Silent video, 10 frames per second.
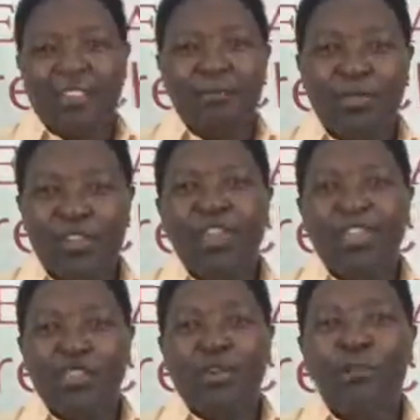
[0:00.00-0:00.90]
some
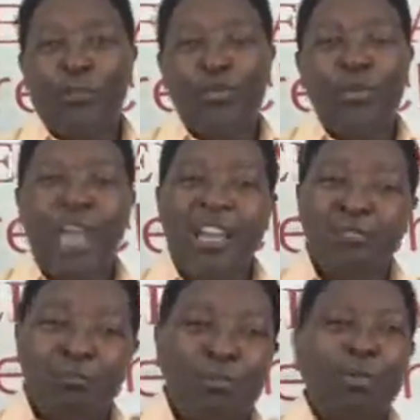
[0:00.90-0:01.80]
things of you and
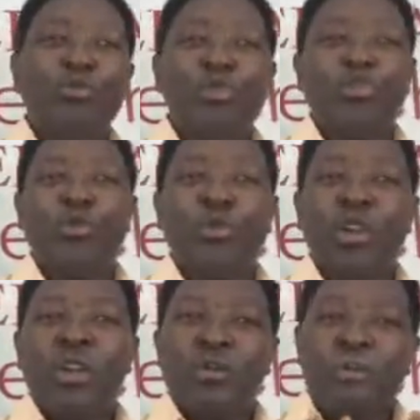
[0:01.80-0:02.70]
push you
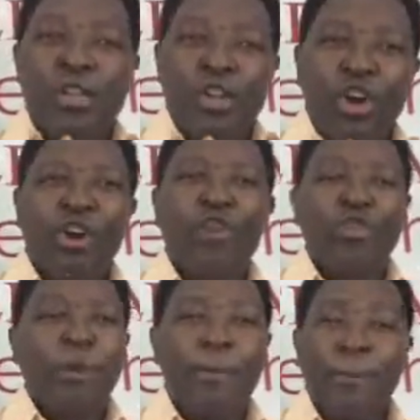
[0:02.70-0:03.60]
beyond
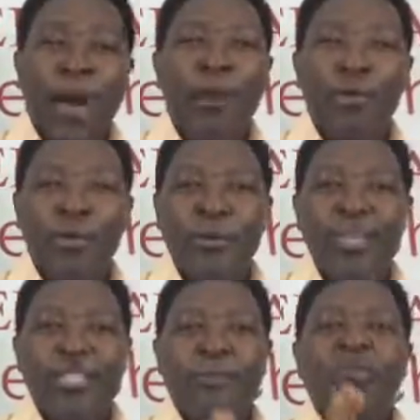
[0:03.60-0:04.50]
your
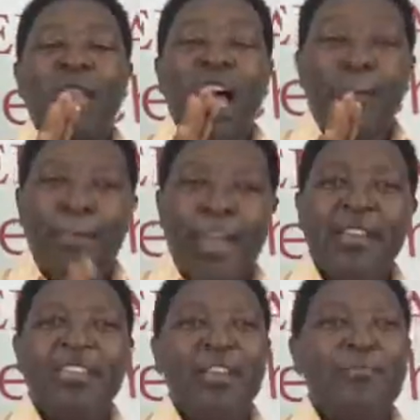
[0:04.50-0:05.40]
boundaries. A
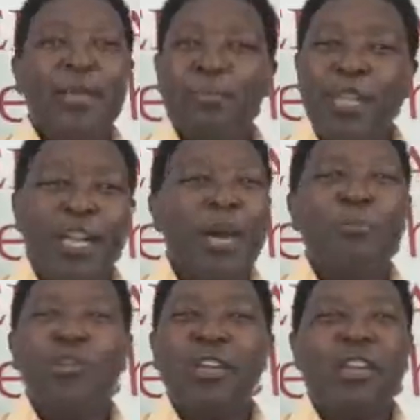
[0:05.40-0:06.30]
mentor may
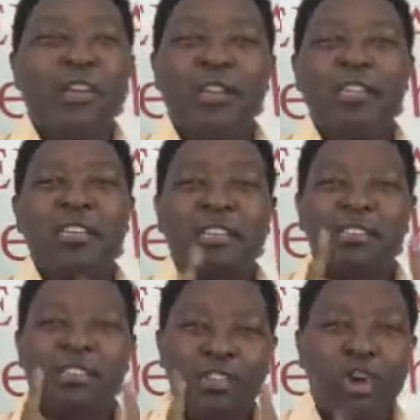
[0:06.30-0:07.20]
become your
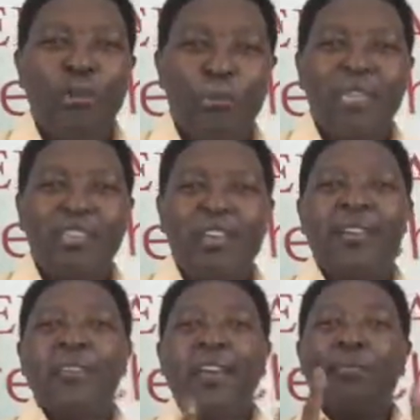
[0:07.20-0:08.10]
greatest tormentor,
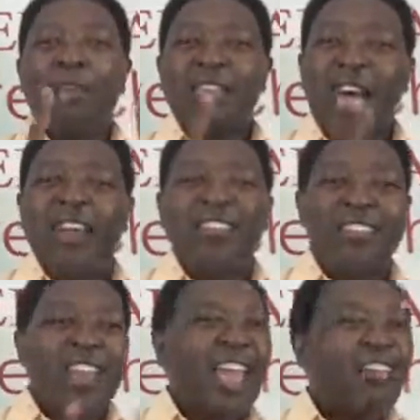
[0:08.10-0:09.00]
but at
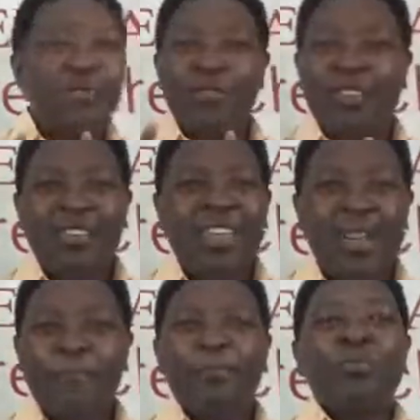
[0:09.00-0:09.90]
the end of the
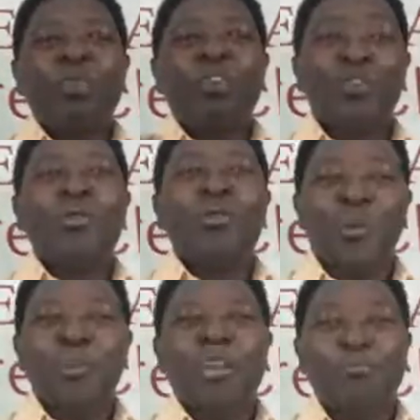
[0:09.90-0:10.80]
day, you
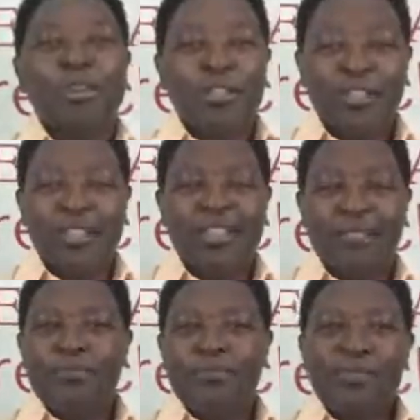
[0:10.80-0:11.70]
will appreciate